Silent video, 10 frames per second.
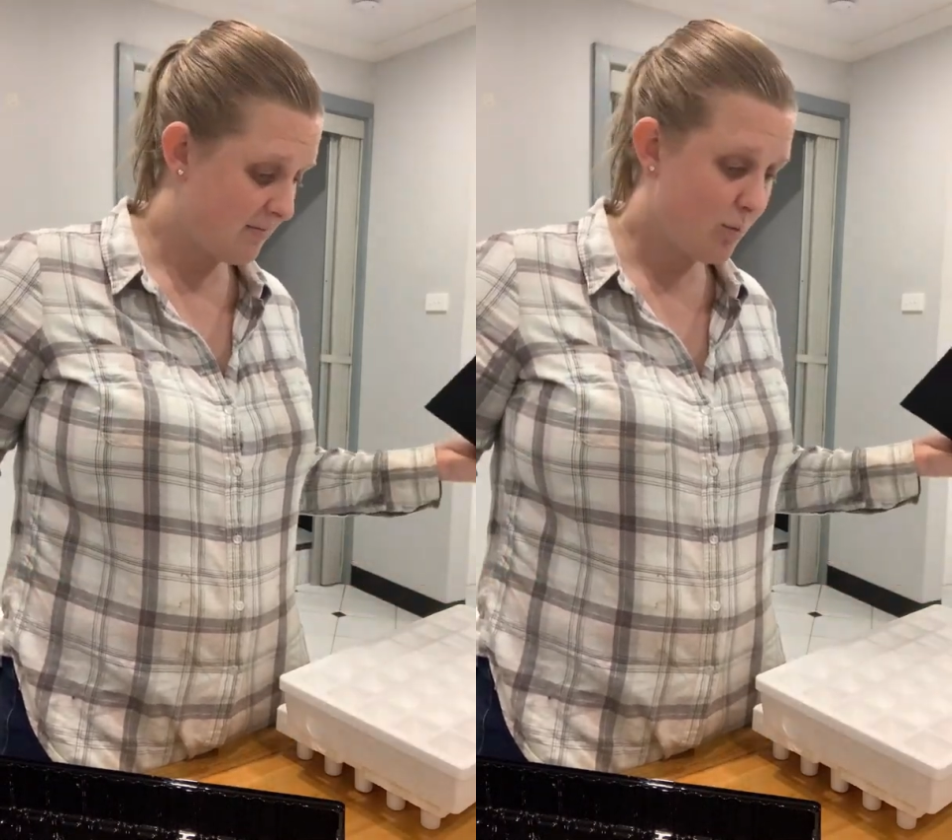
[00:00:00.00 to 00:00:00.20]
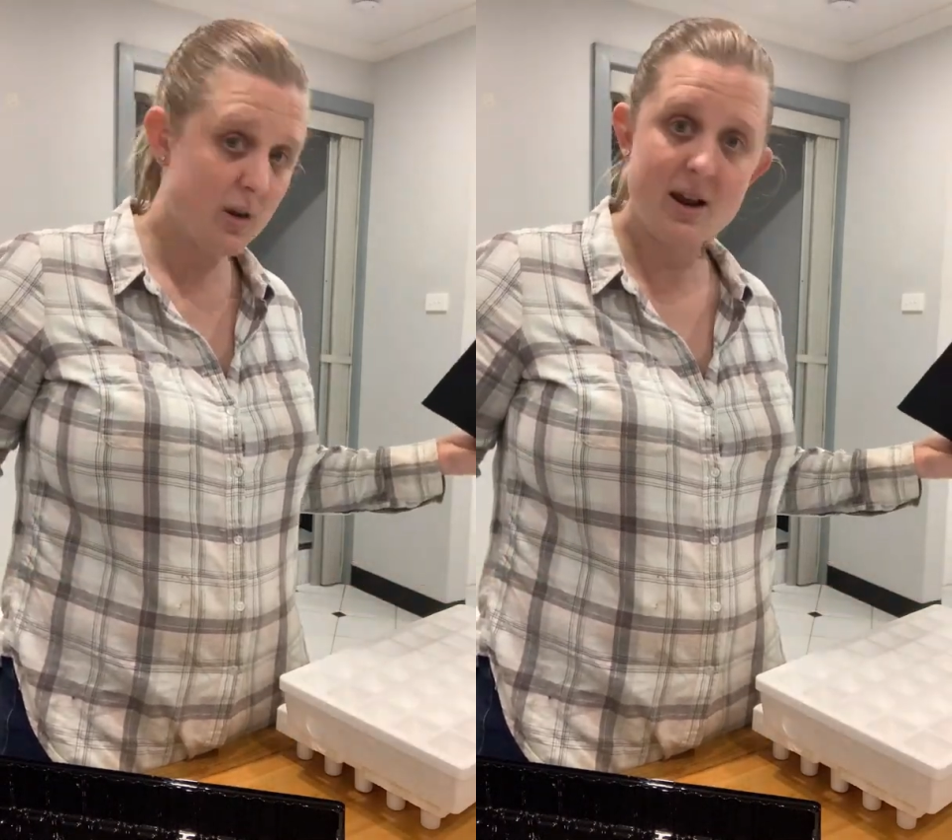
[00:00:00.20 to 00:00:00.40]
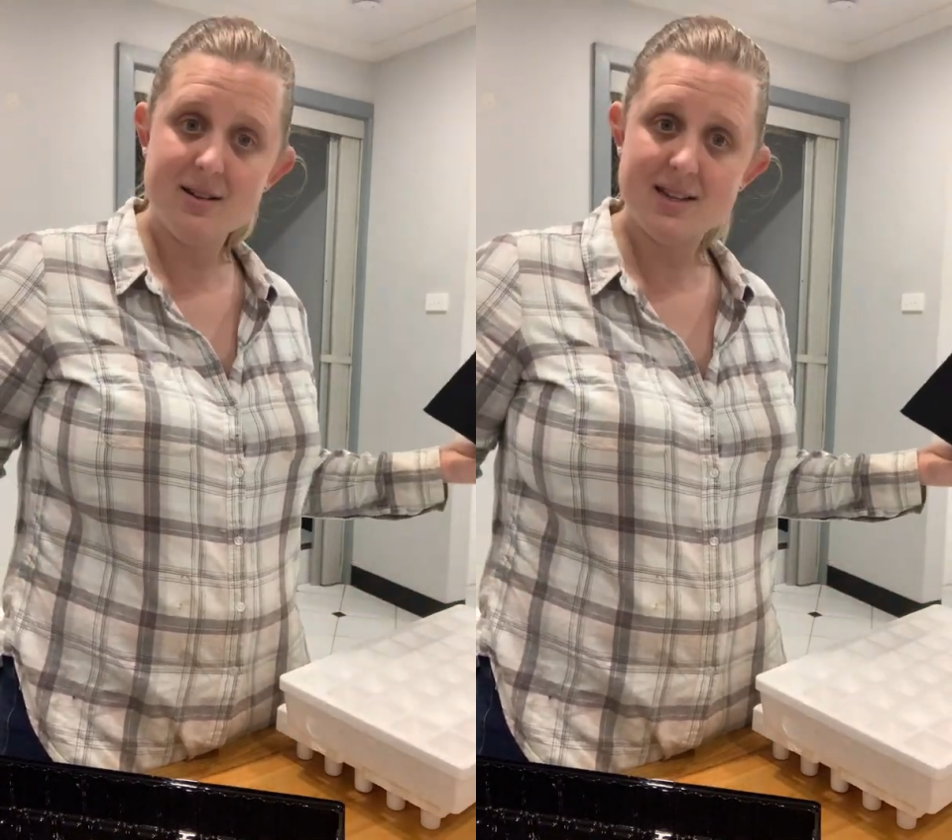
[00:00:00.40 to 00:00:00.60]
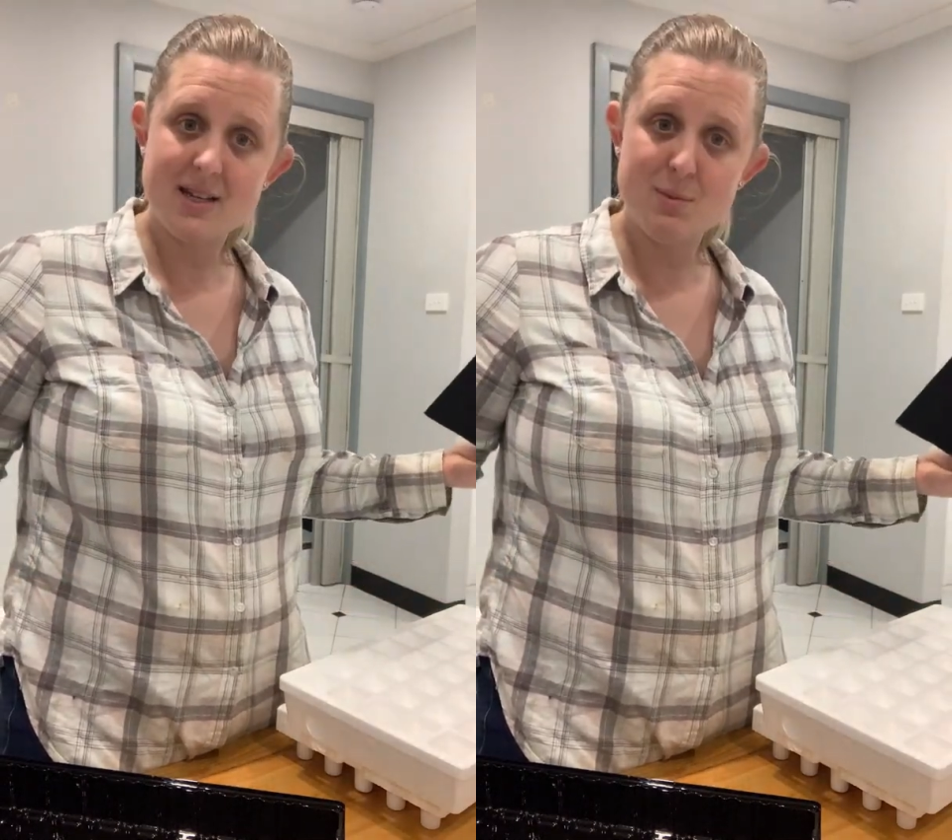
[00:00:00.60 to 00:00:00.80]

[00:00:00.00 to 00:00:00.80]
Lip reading: we'll get our seeds